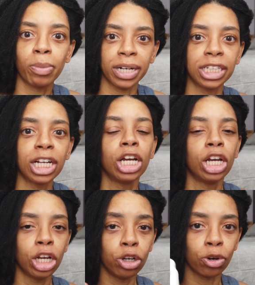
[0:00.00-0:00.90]
much
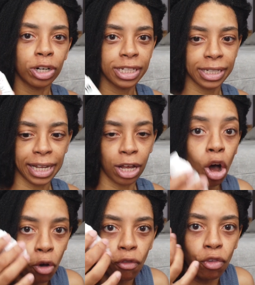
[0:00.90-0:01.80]
in order to like
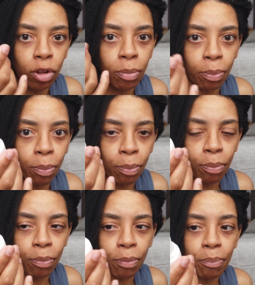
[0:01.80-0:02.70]
a full,
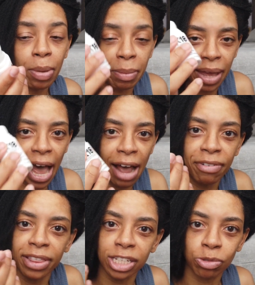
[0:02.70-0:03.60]
maybe
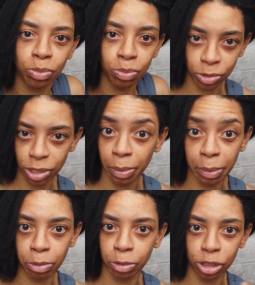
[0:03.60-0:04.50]
half of this some
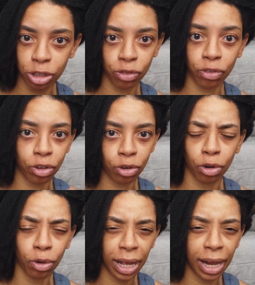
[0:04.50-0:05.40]
people would use for their
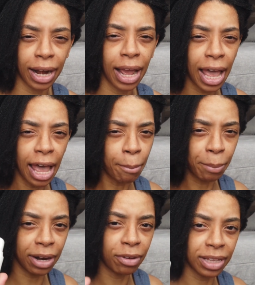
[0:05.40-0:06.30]
whole head.
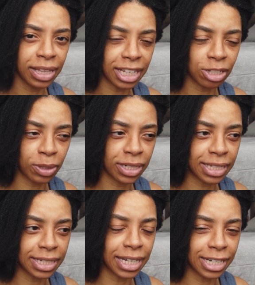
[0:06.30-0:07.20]
But I don't think that's what
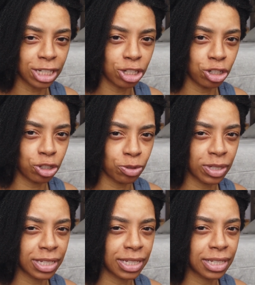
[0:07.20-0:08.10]
it's intended to do,
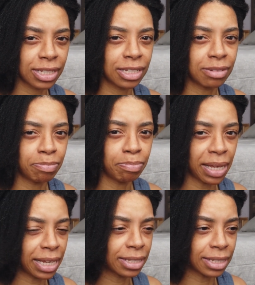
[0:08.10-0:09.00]
because that doesn't
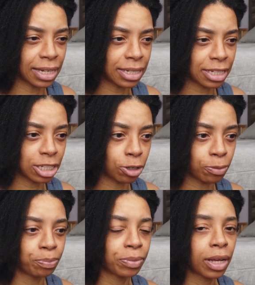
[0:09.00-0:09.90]
make sense. So
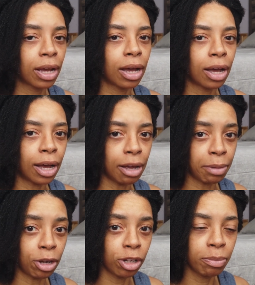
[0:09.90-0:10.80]
I
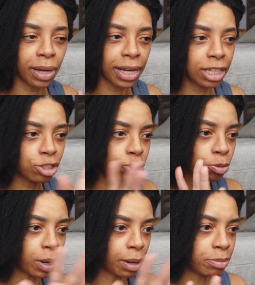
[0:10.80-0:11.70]
only applied the
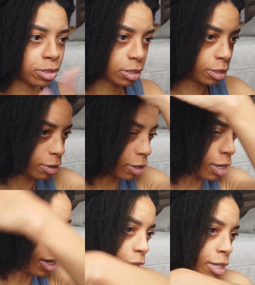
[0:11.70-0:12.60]
2 pumps.
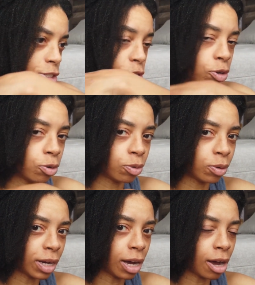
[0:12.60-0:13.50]
So
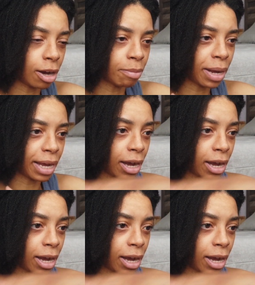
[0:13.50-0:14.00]
on